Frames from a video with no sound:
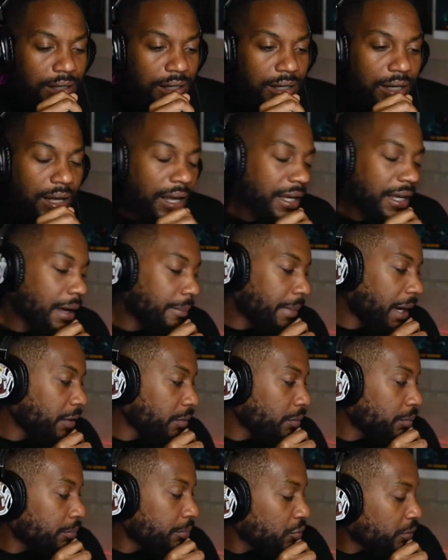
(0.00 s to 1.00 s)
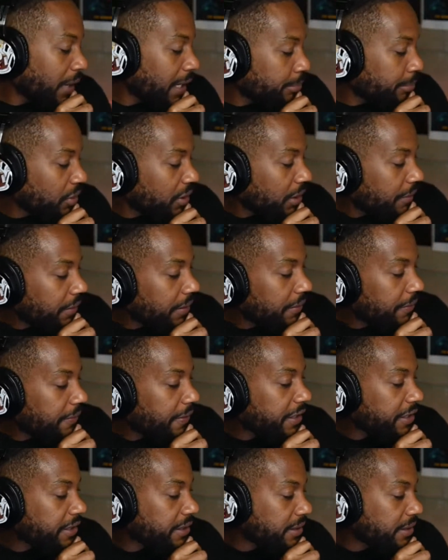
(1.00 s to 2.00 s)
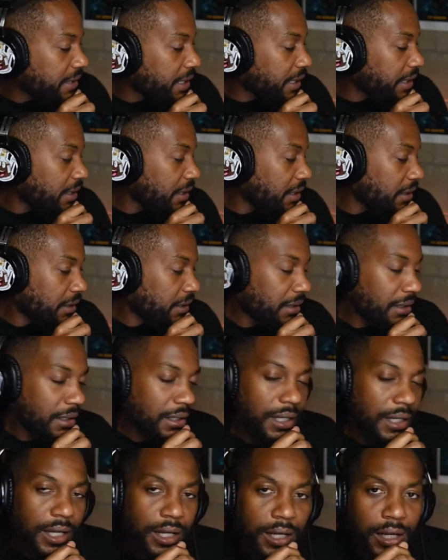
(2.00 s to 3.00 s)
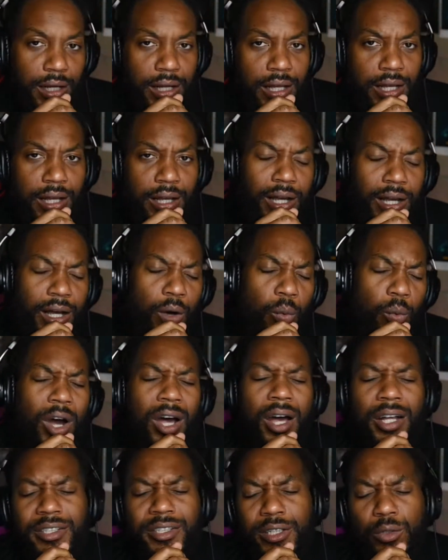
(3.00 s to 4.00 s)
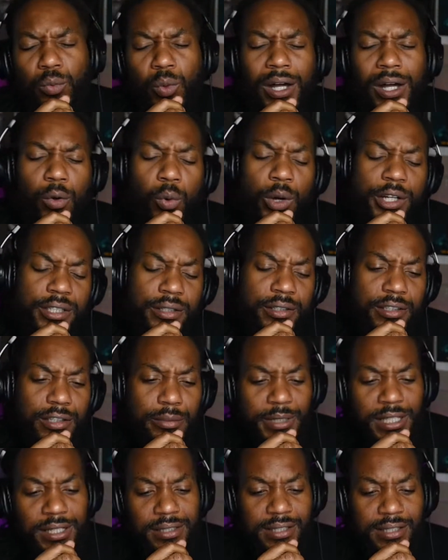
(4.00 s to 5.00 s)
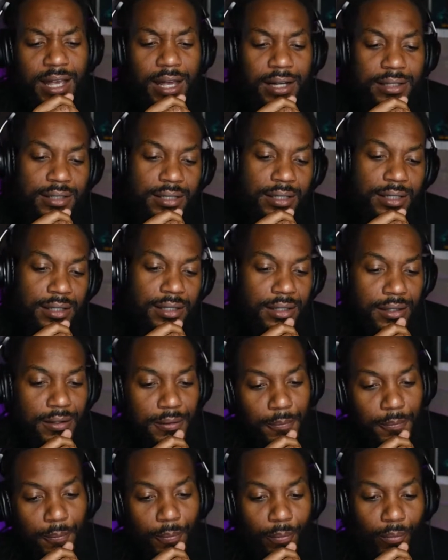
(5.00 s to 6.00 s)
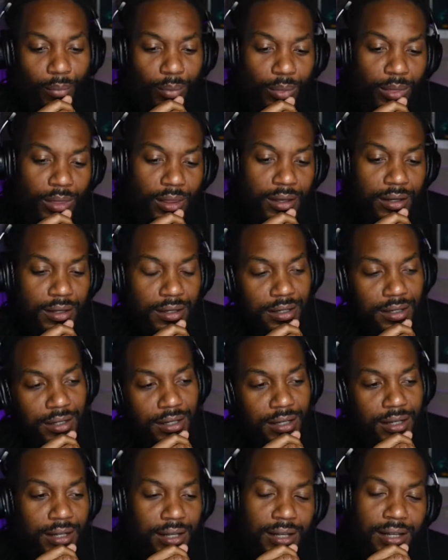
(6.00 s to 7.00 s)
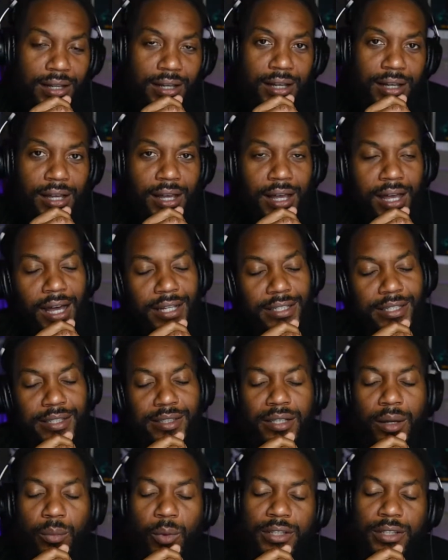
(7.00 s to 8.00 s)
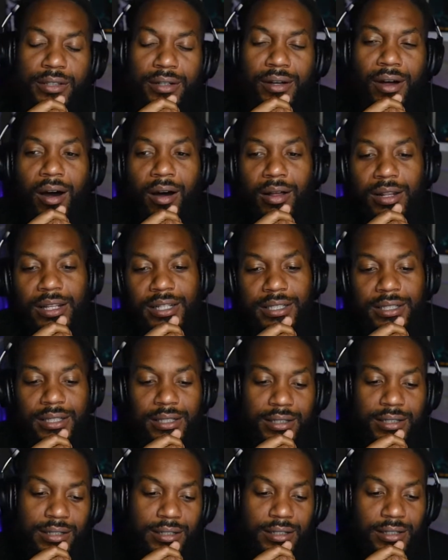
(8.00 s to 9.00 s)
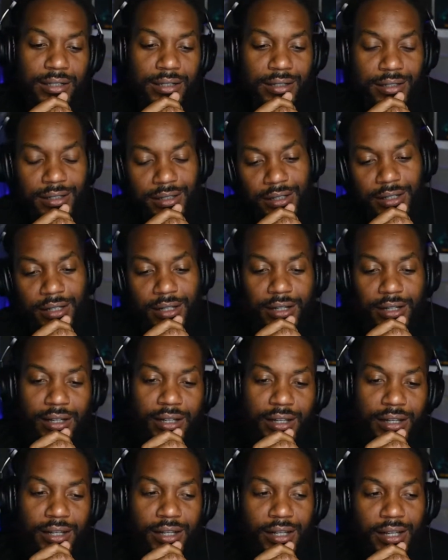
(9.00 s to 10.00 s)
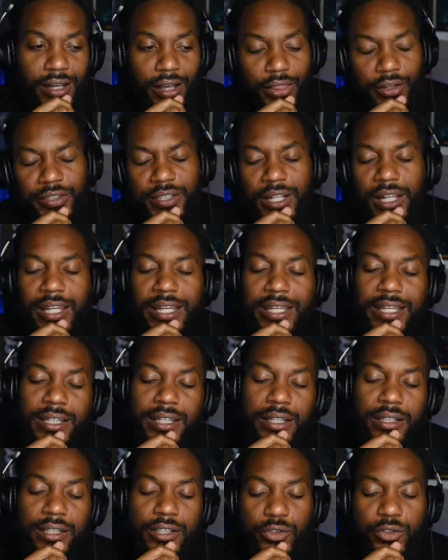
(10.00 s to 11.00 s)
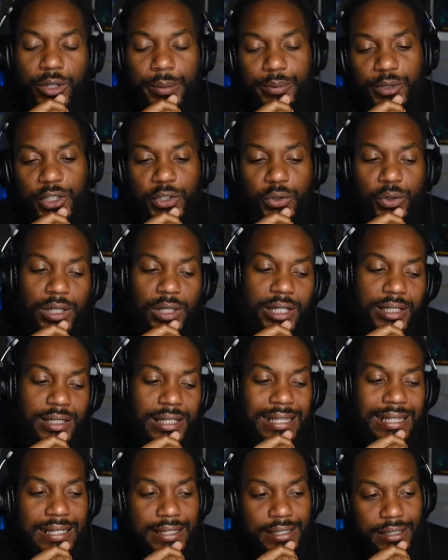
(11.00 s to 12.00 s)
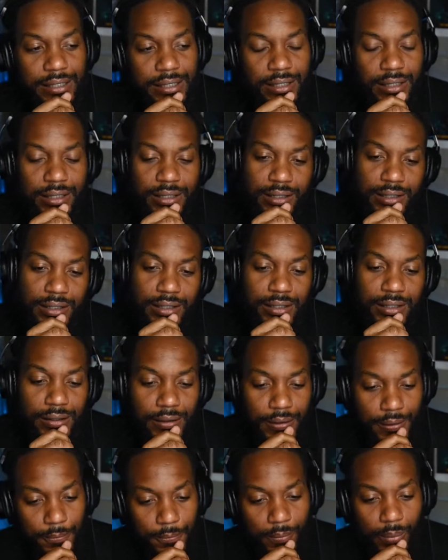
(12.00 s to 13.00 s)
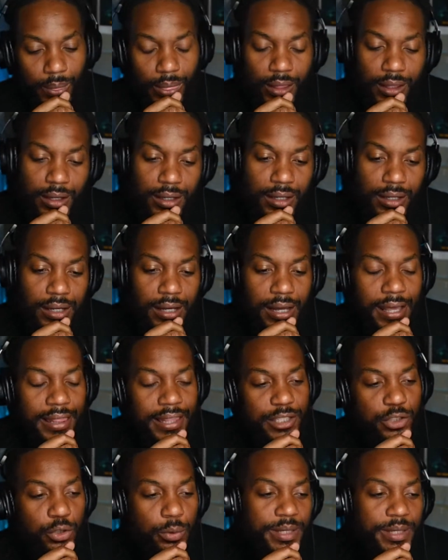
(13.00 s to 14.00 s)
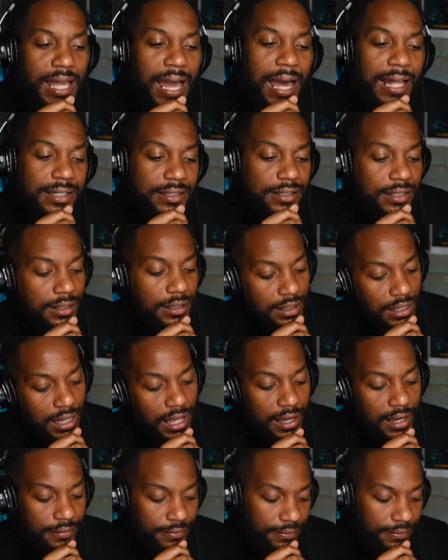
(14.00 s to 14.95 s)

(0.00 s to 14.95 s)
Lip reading: got my red book of confessions there. 101 questions to be exact. I need someone to call in. There's a link in the description. You click the link. And then you'll be added to the live.